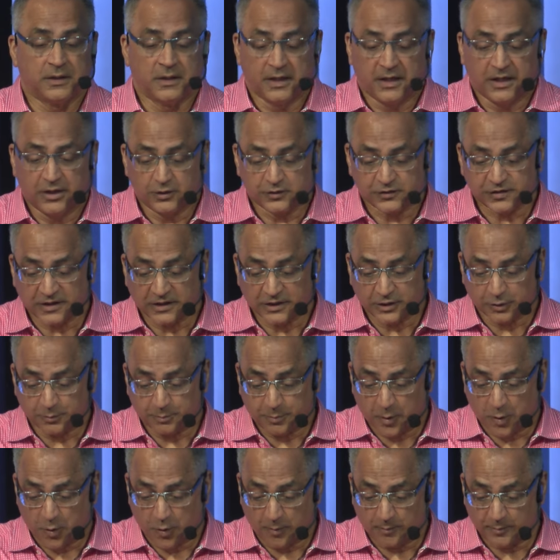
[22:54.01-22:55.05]
Here's a little
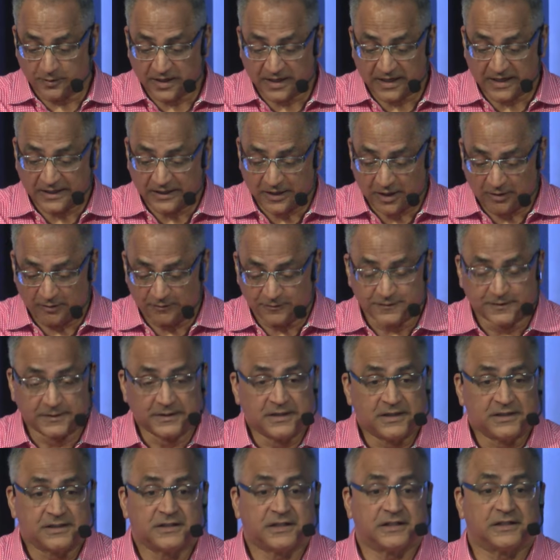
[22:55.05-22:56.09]
poem that I love
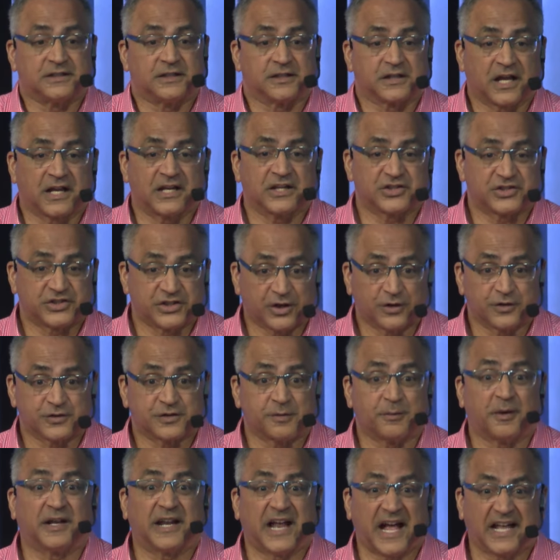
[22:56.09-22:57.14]
that kind of shares
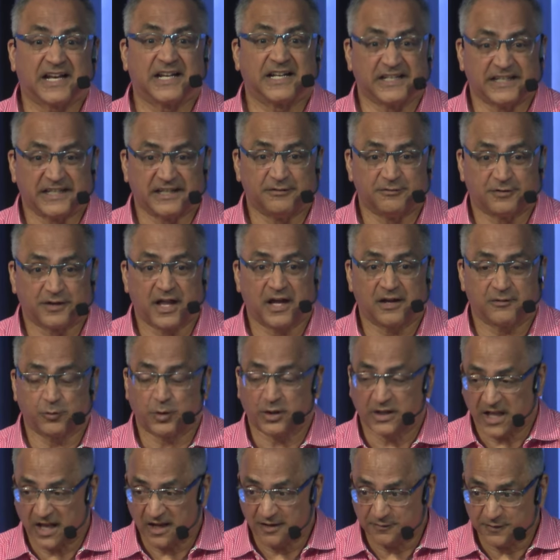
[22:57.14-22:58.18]
about how to live life,
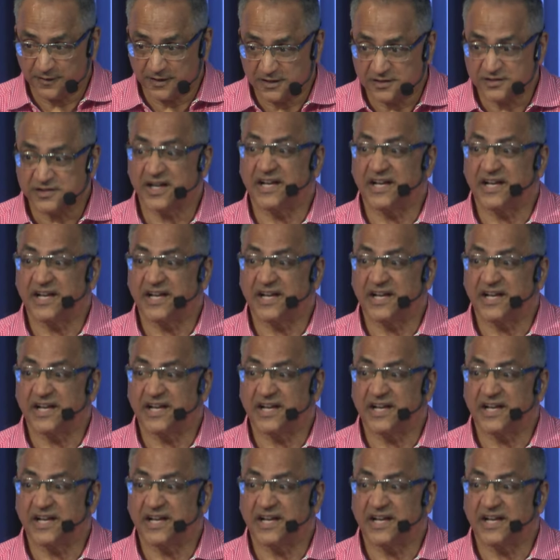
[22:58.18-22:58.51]
what life is,